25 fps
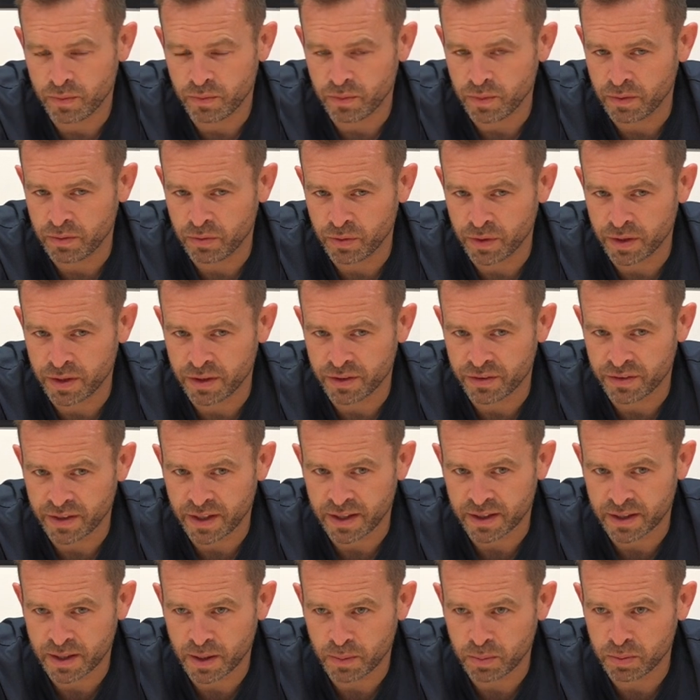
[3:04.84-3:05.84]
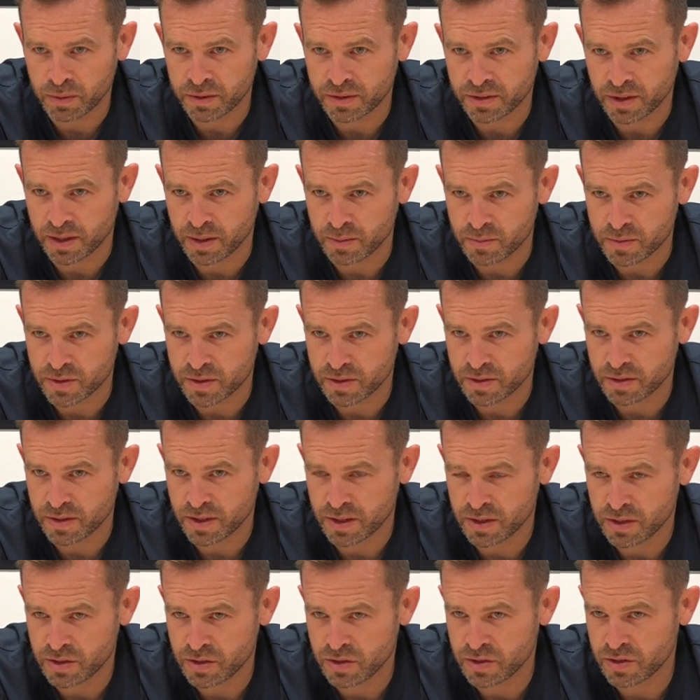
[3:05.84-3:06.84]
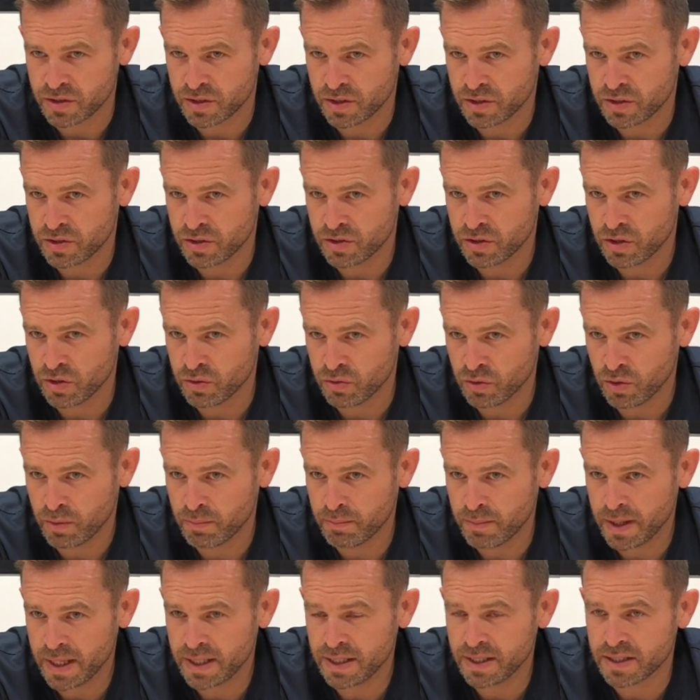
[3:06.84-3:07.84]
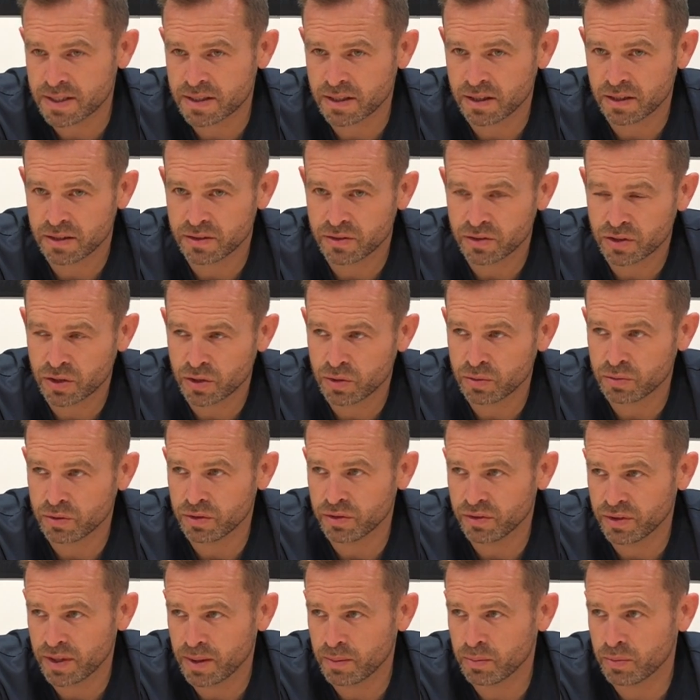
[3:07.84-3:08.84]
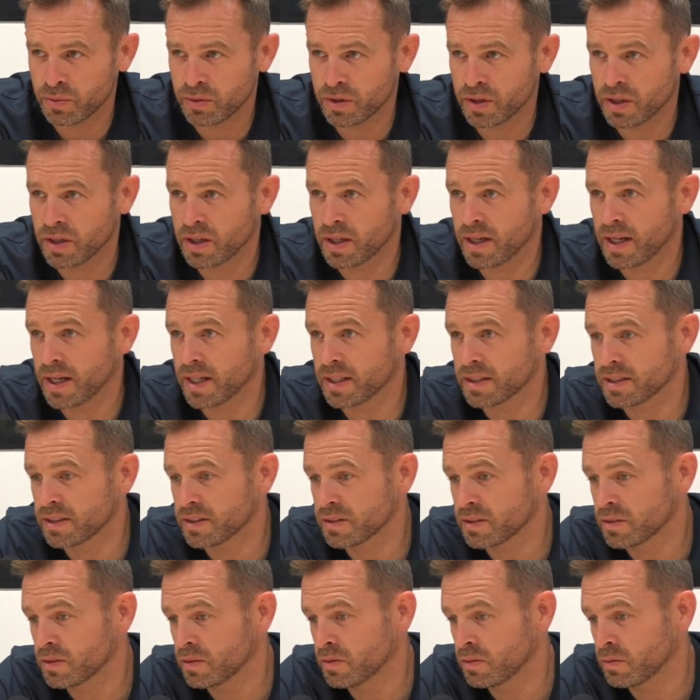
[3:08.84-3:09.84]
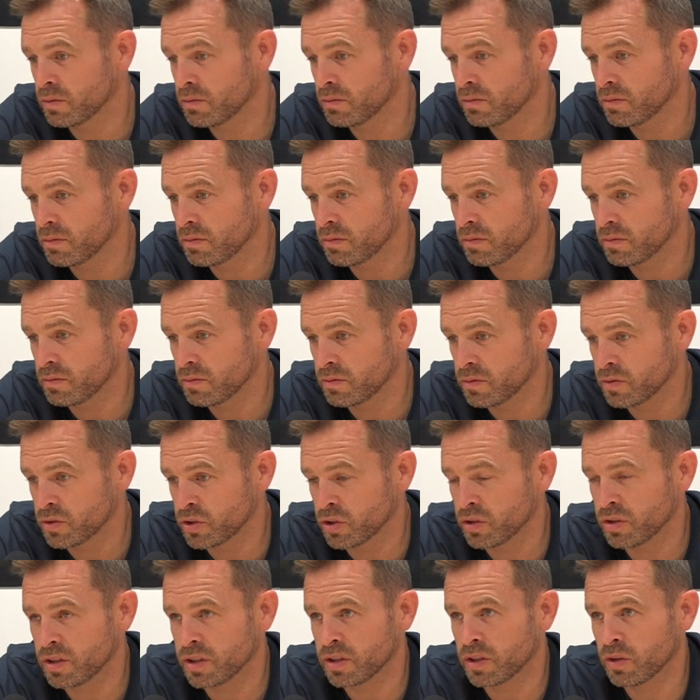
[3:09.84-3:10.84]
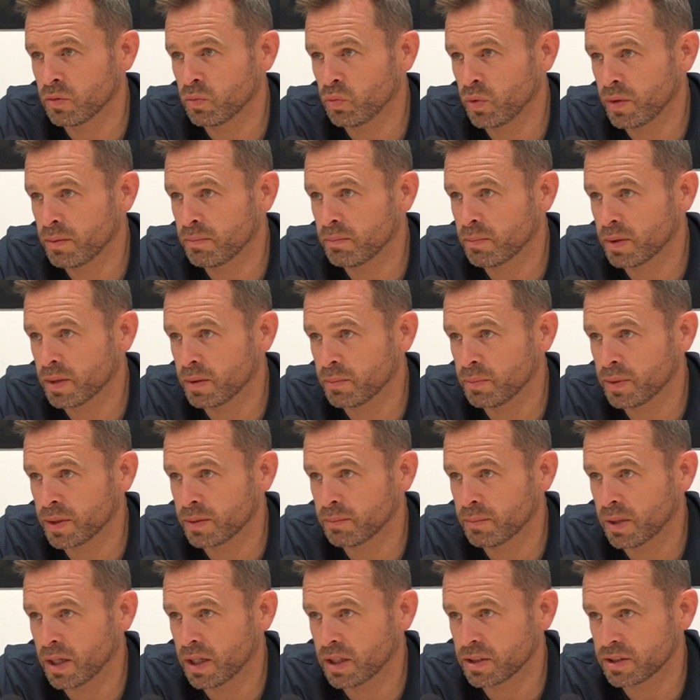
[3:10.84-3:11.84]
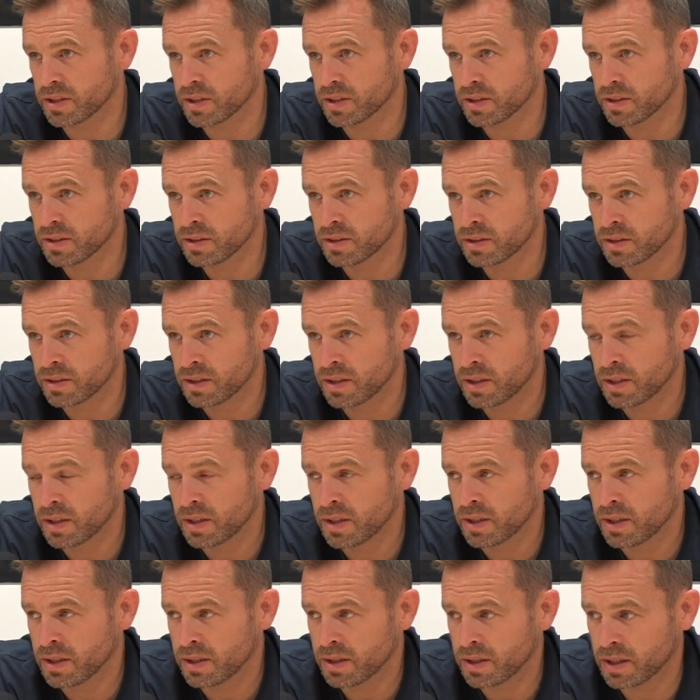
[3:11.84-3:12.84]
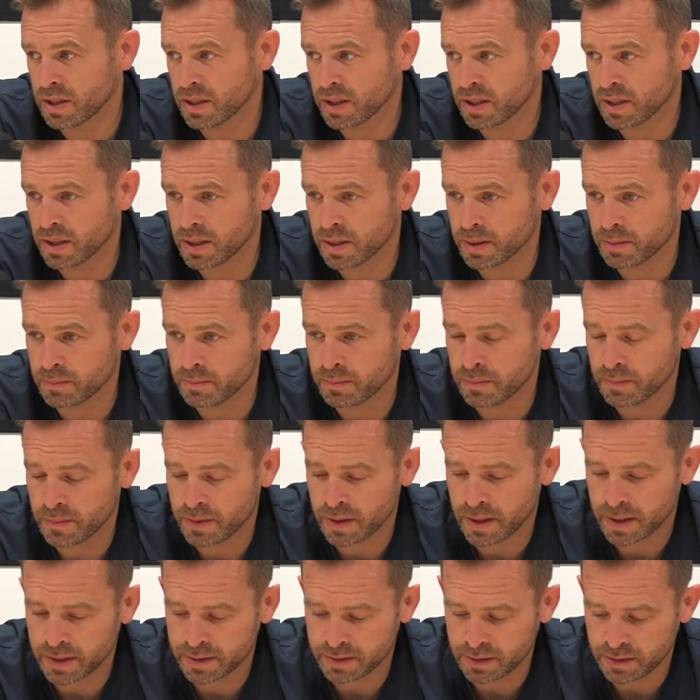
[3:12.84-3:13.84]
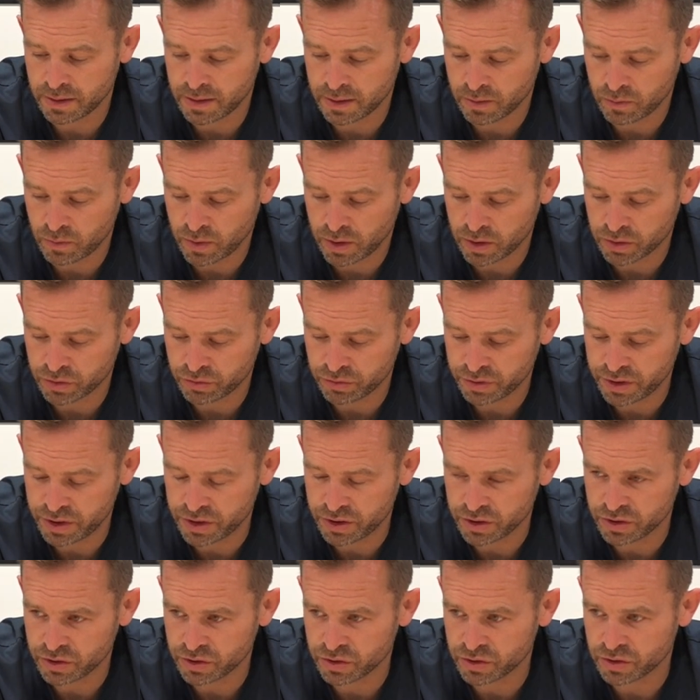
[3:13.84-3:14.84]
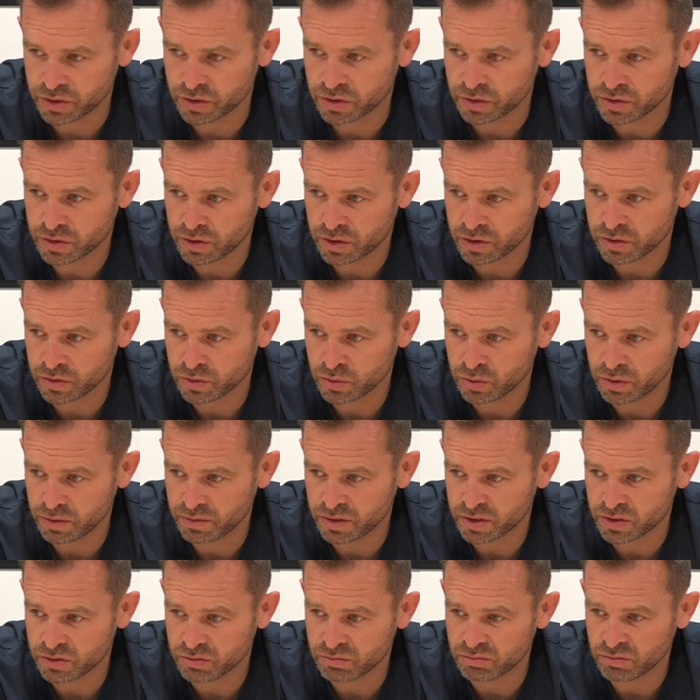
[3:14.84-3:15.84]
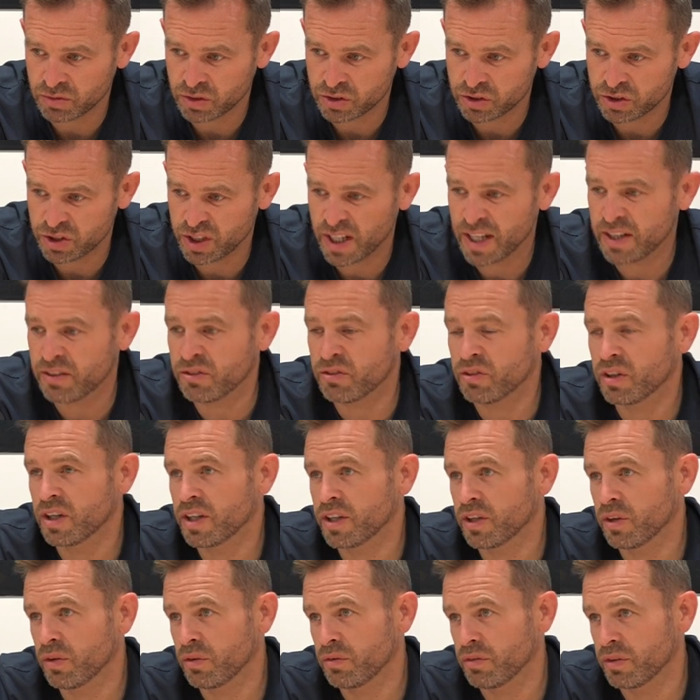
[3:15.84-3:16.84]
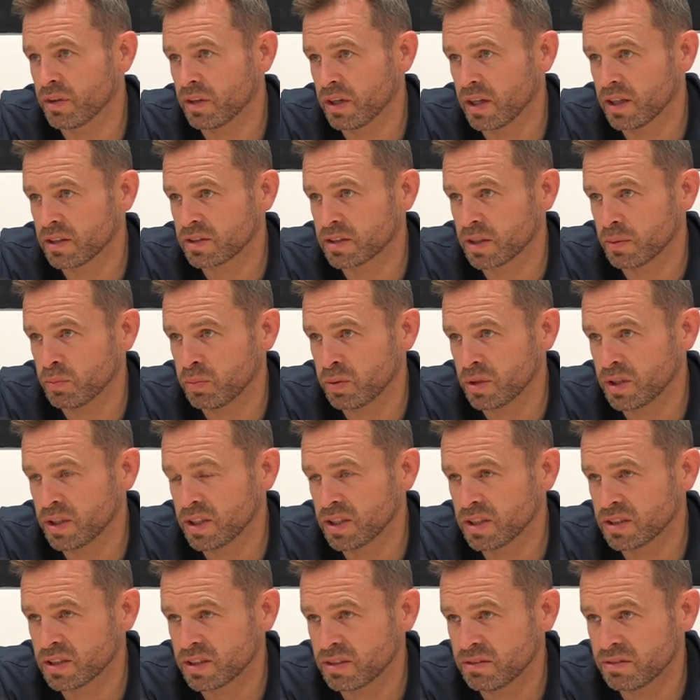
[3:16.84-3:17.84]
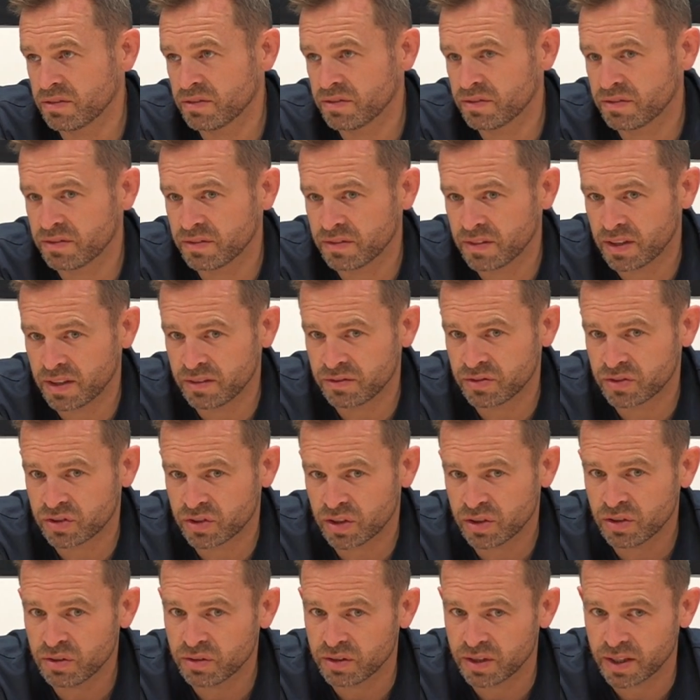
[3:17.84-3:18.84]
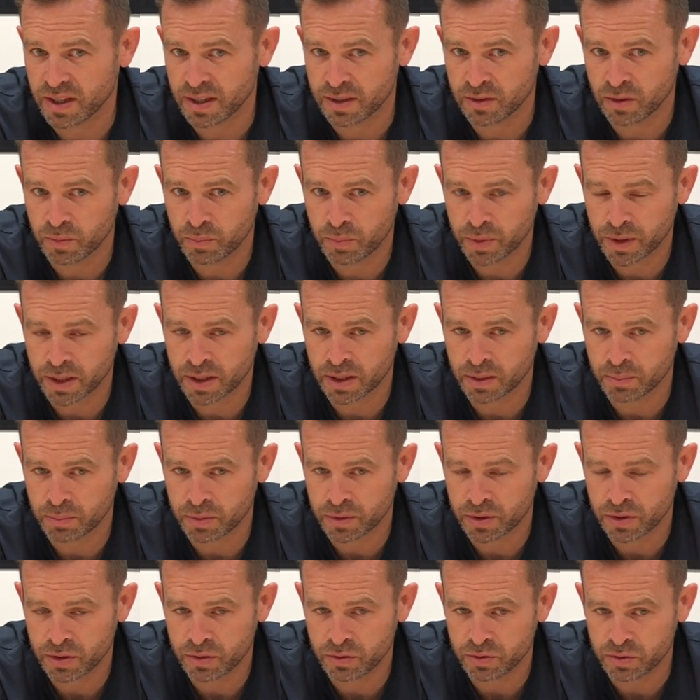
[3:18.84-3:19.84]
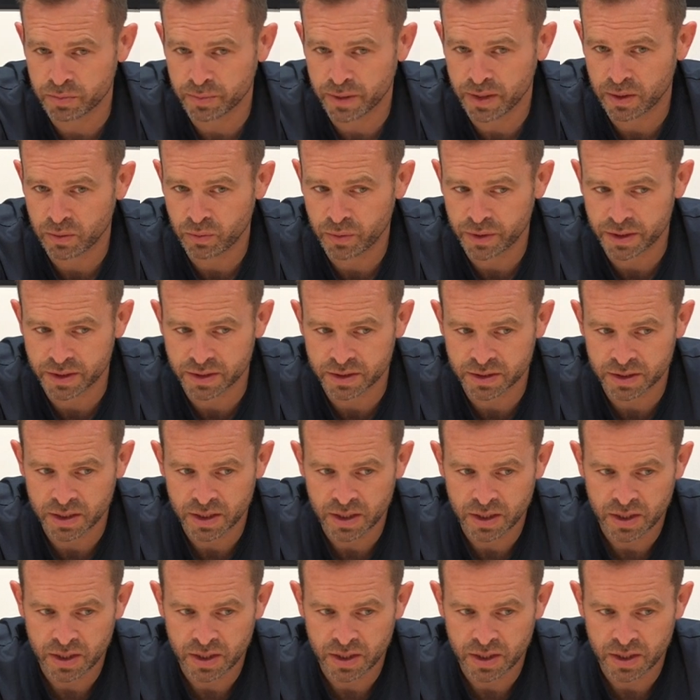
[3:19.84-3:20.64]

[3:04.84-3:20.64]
I've witnessed that a couple of times, and as you know, not many sides go to Zebre and certainly don't win by big margins. And I think Welsh regions, as all of us generally over the last couple of years, have struggled there, not picking up a huge amount of wins.